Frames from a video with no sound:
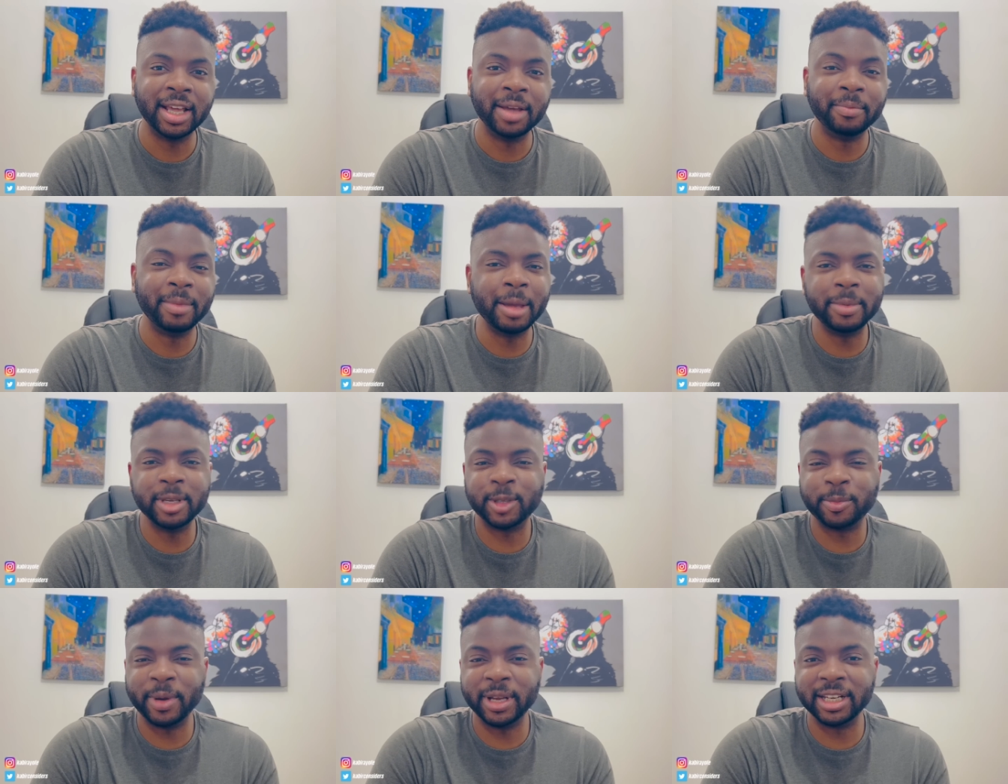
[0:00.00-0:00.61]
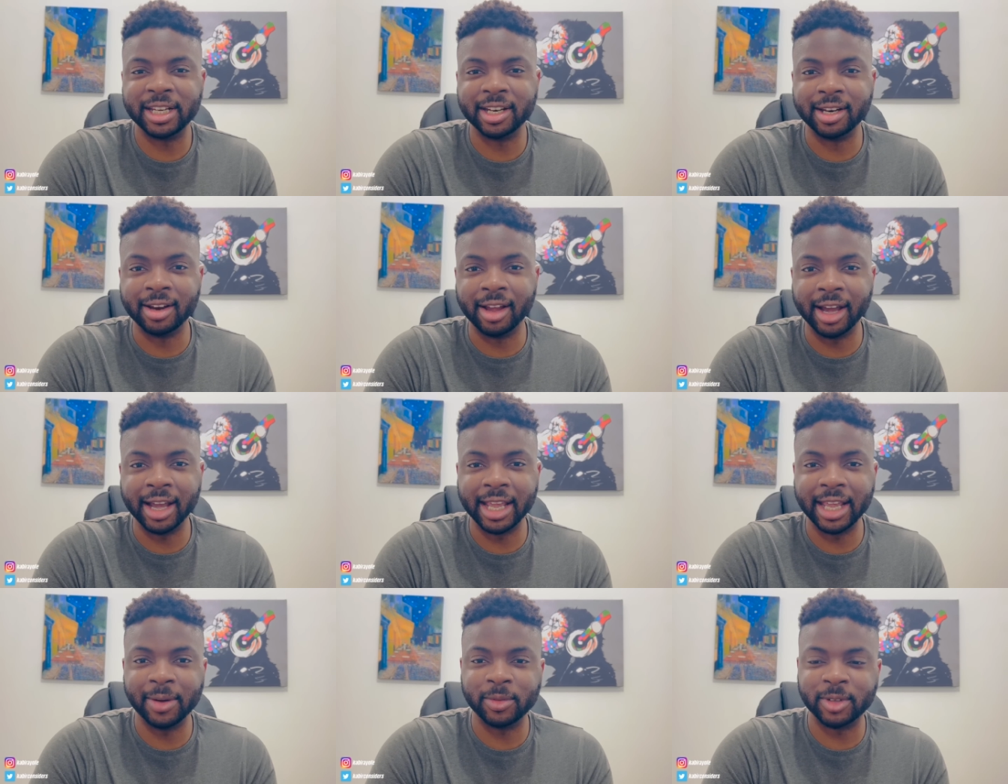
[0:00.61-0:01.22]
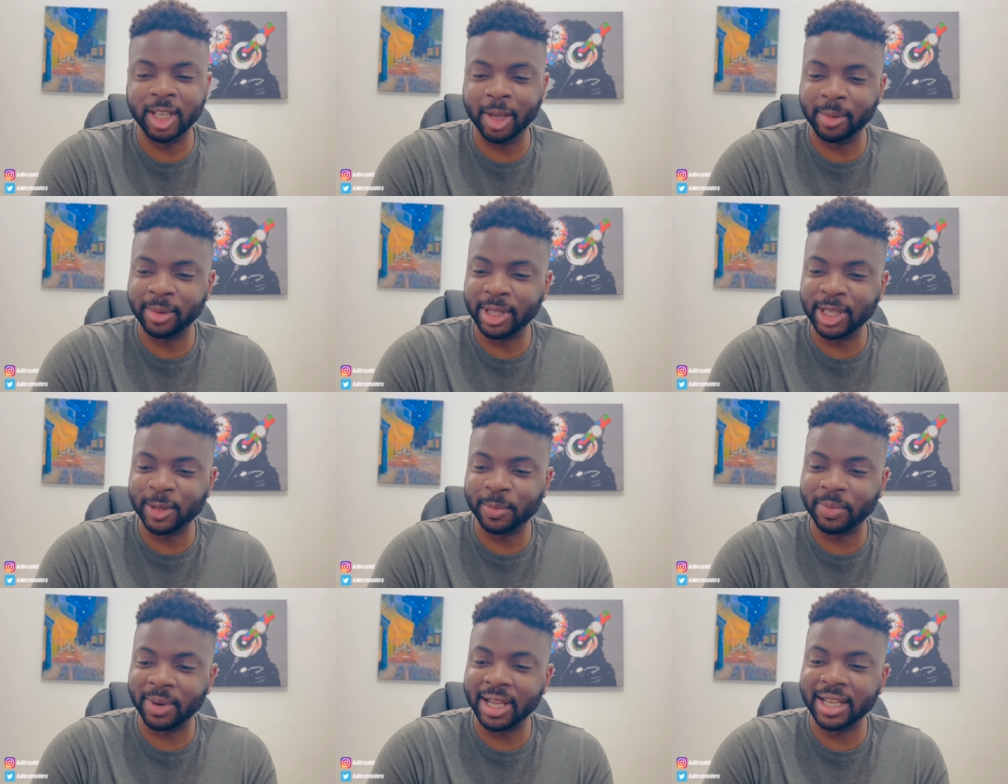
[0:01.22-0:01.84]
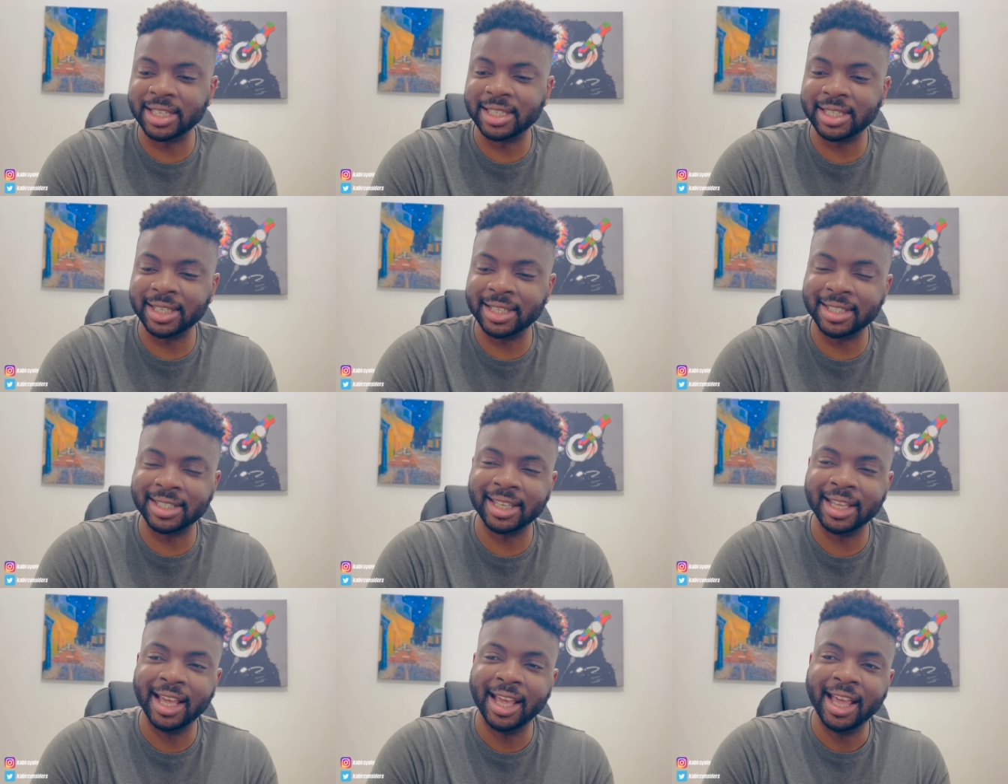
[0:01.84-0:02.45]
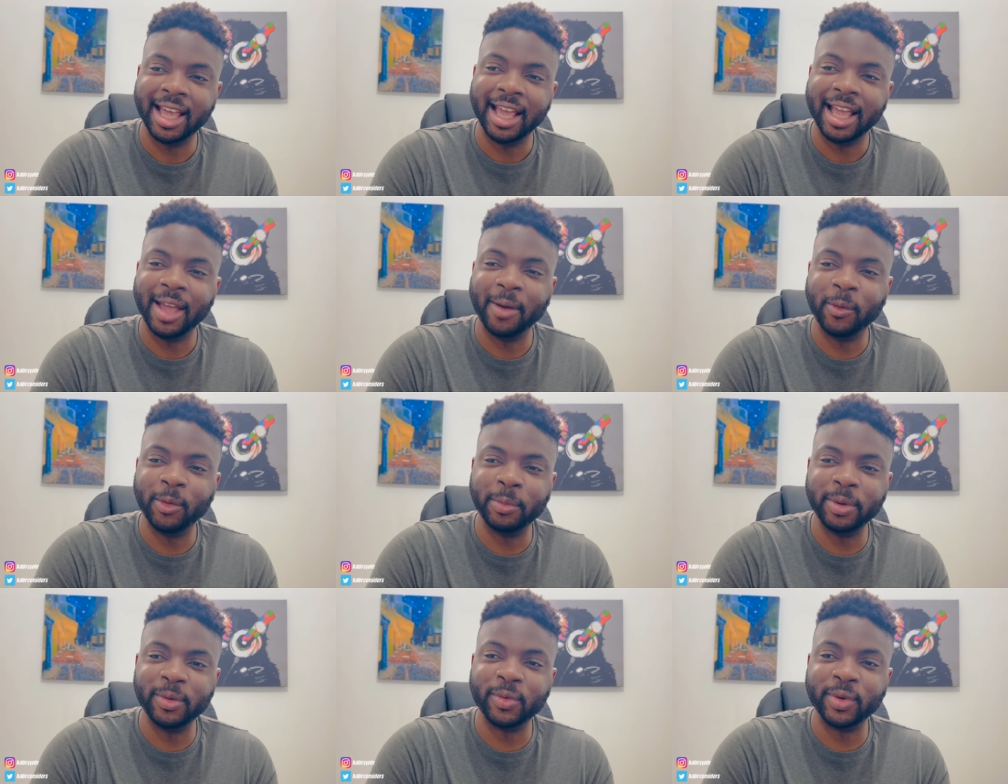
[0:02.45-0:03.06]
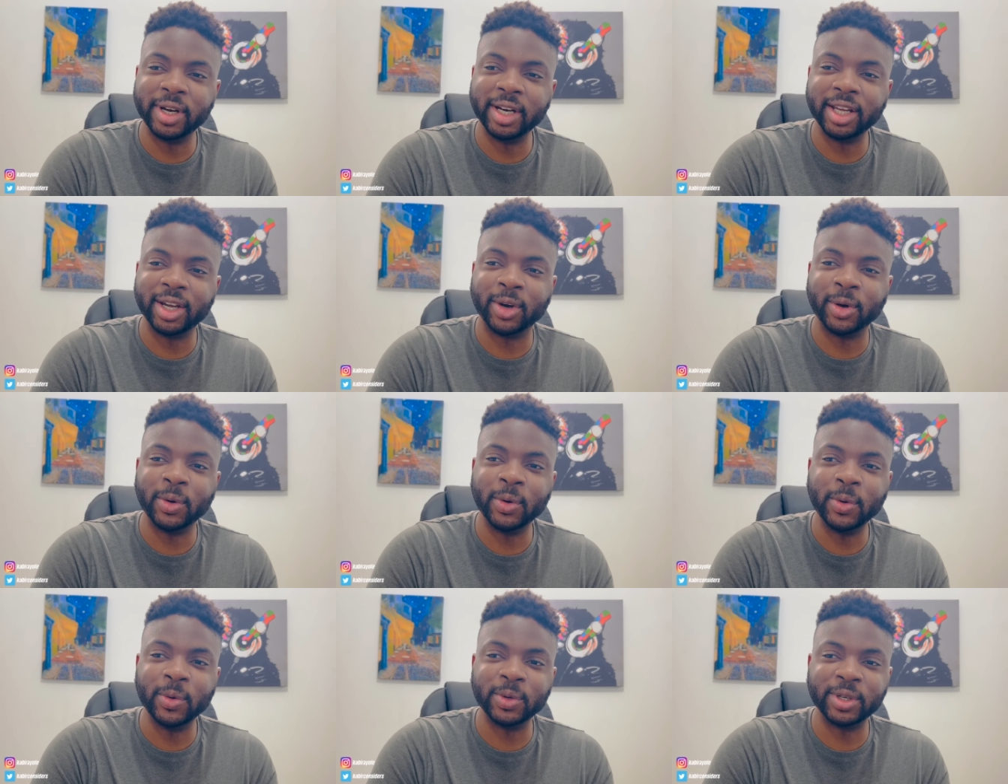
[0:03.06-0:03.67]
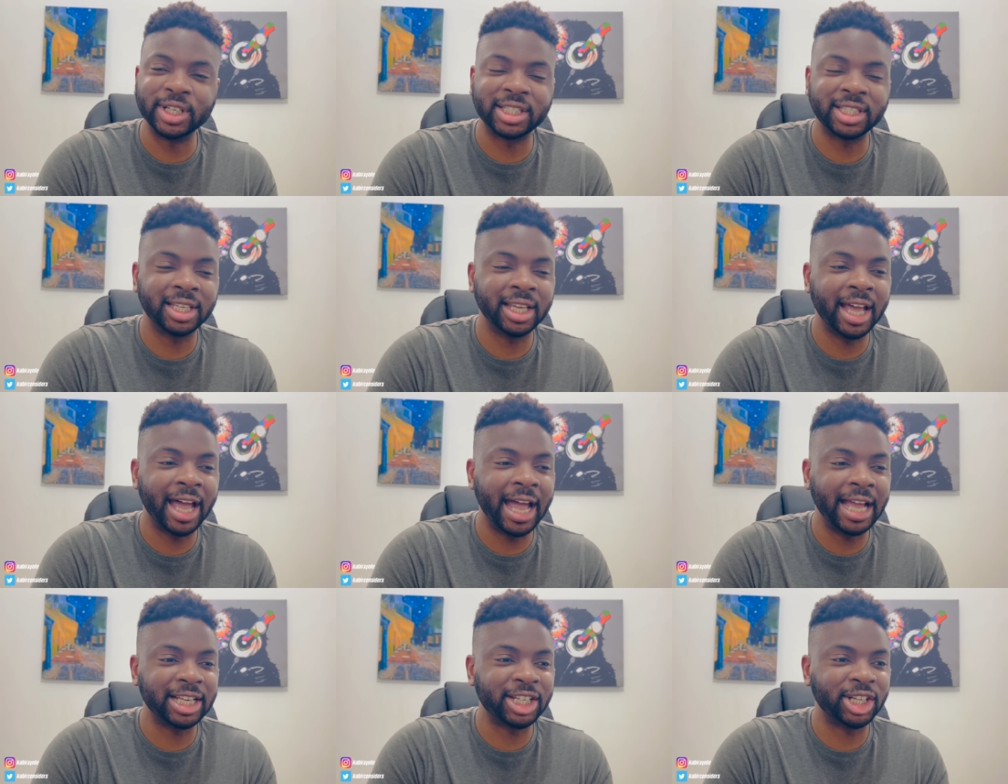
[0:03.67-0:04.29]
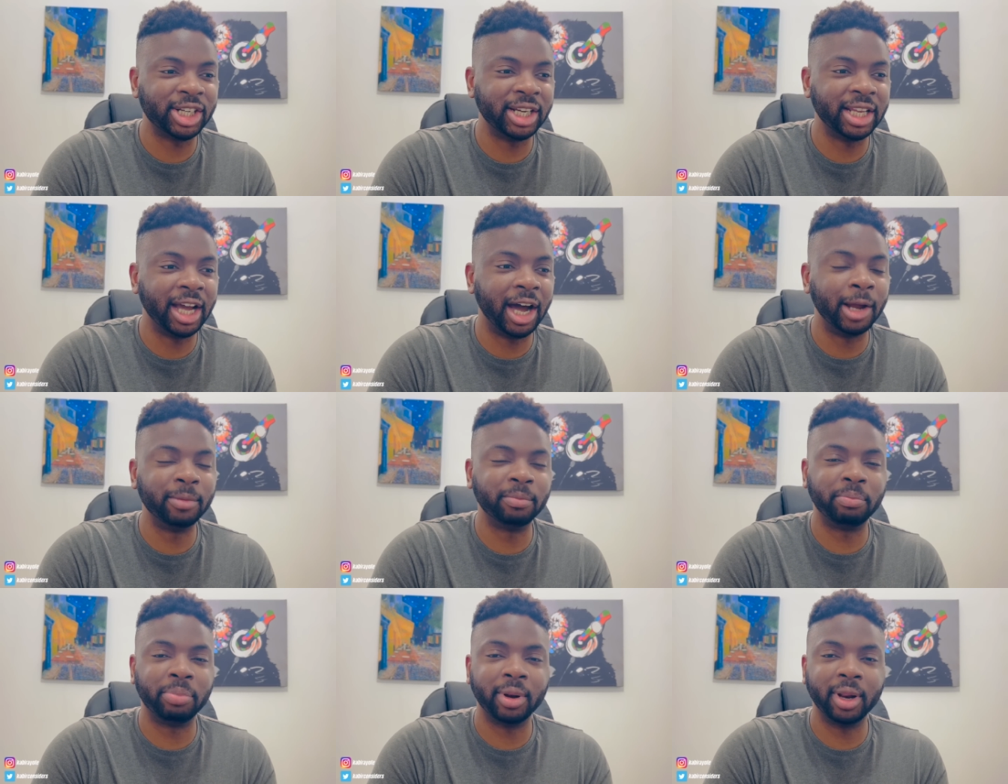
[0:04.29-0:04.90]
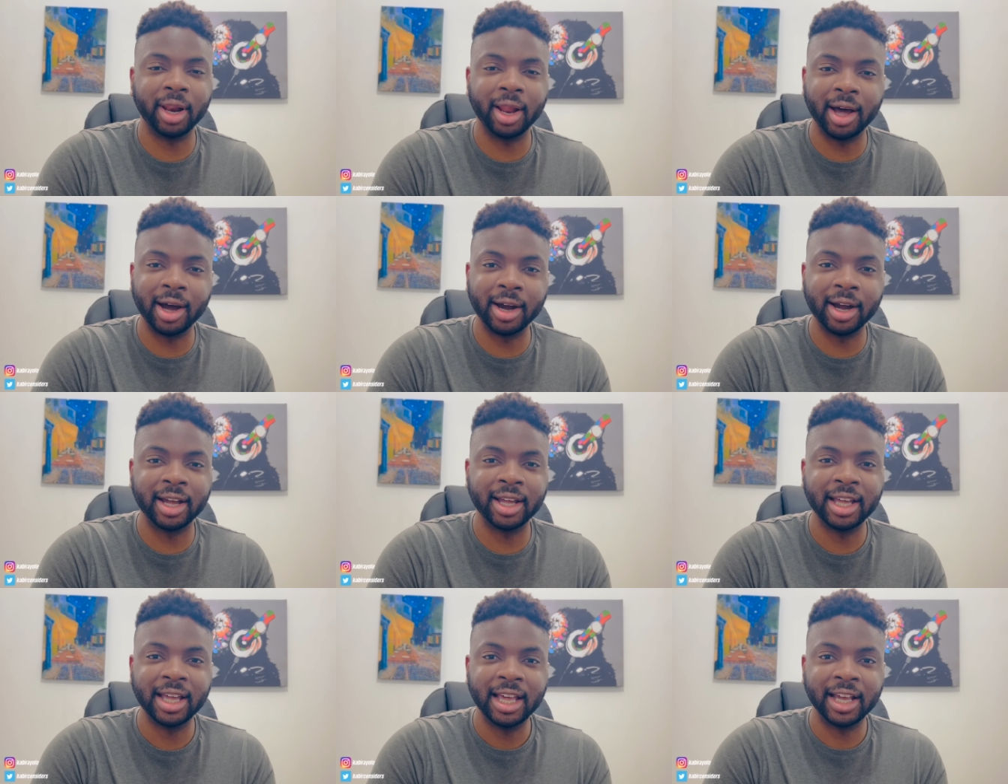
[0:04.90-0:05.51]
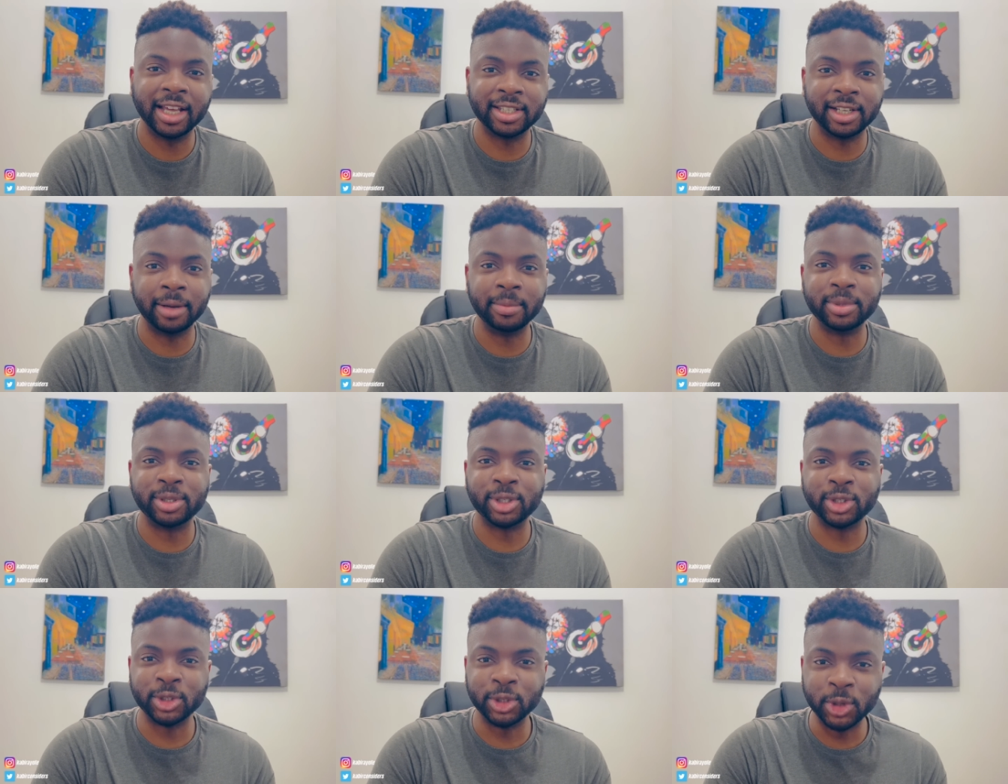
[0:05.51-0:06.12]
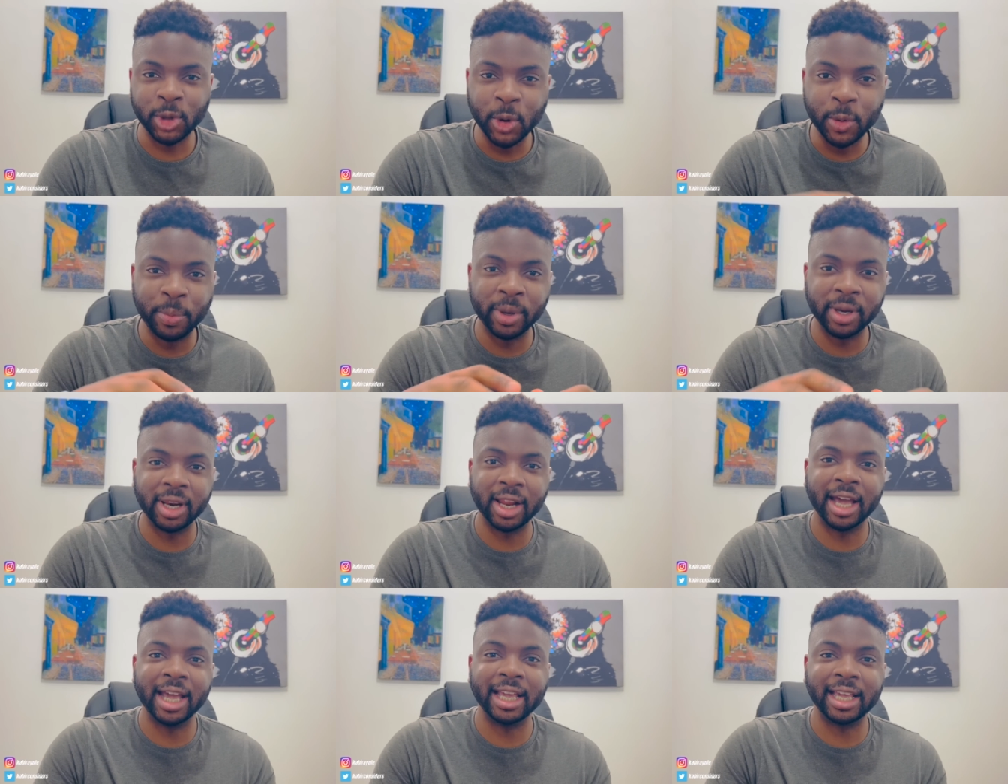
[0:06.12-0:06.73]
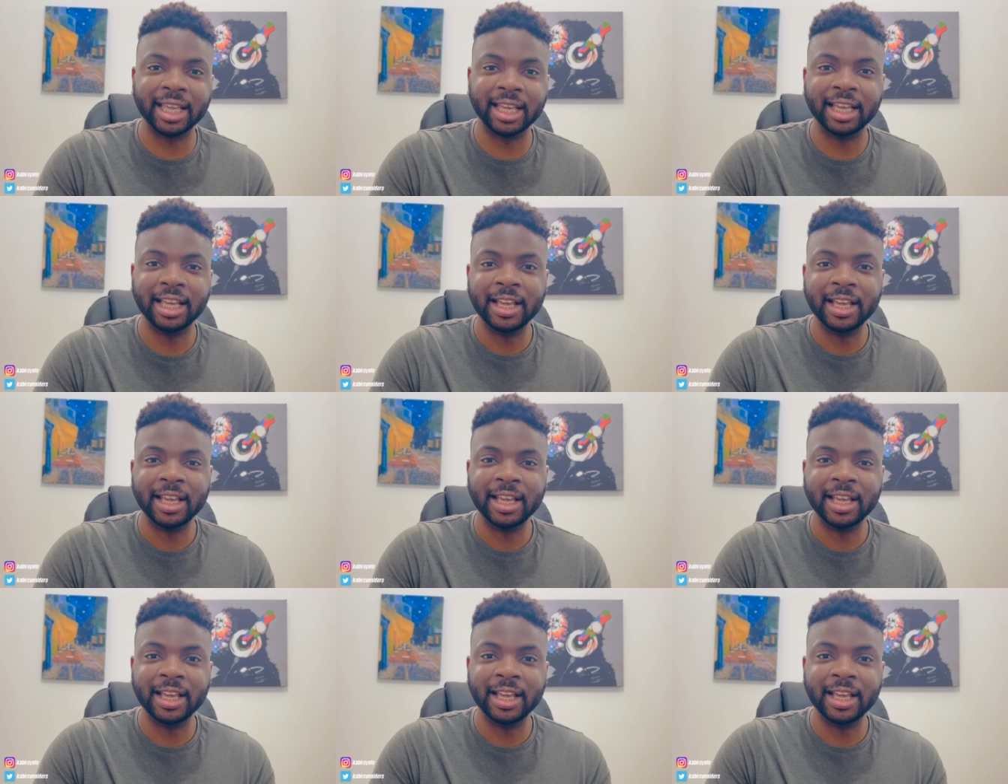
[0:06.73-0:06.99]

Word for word: maybe spend a night in some of these places it would be really cool just to actually unplug because I'm super like,